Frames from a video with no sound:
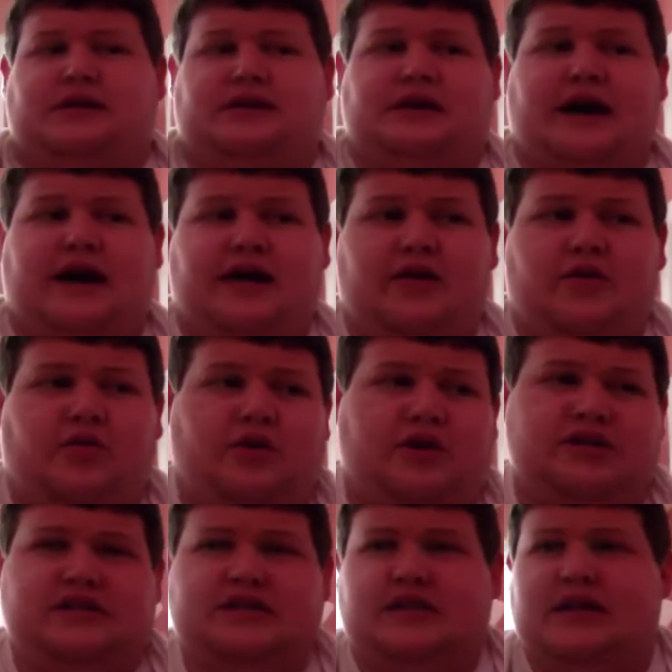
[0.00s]
kind of
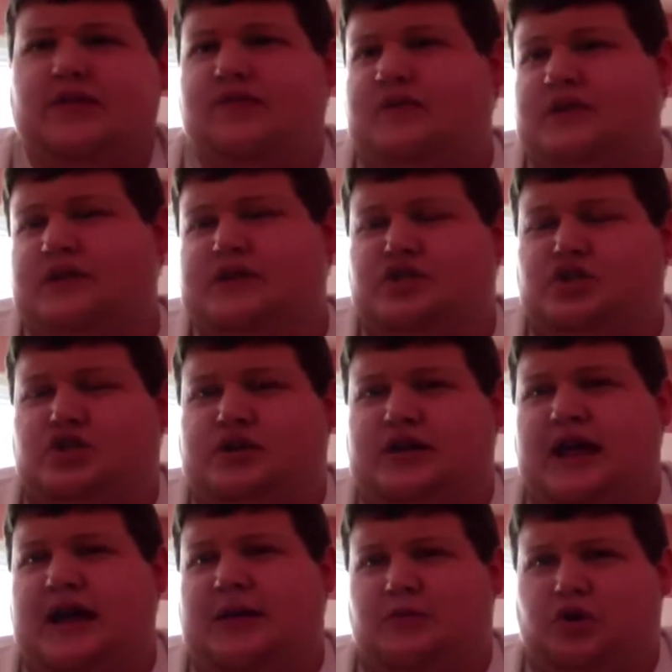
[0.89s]
was given this
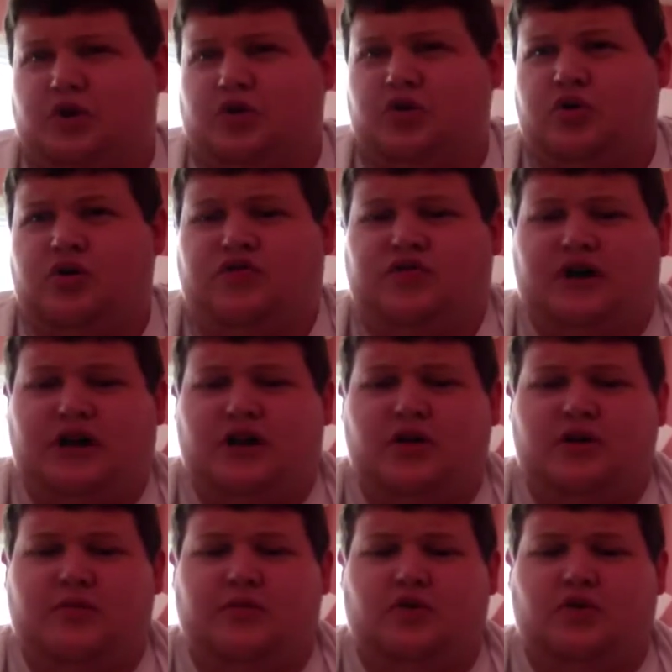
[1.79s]
camera crew to
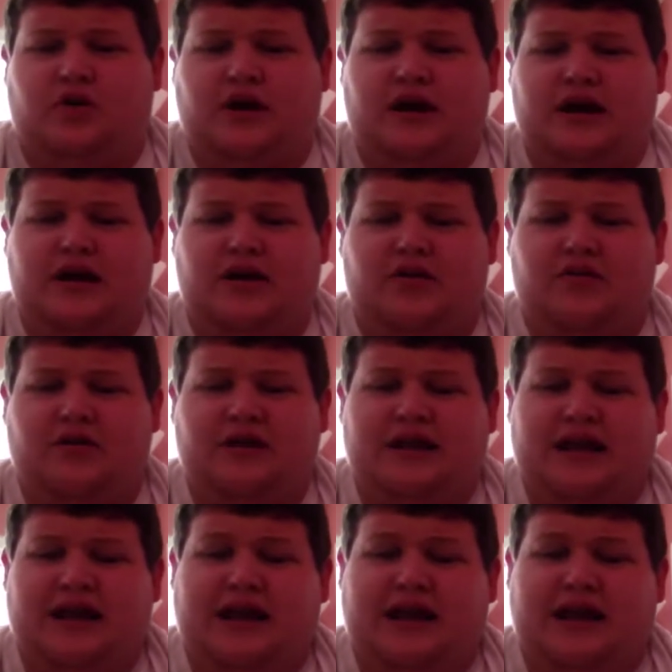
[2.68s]
follow him around